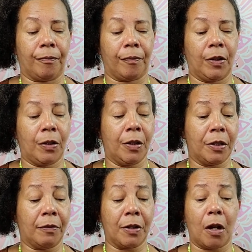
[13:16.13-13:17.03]
So this is
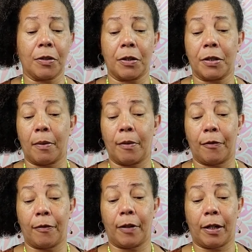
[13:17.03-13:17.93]
for also someone
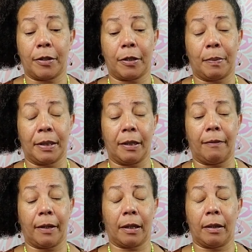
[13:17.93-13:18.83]
for very specific.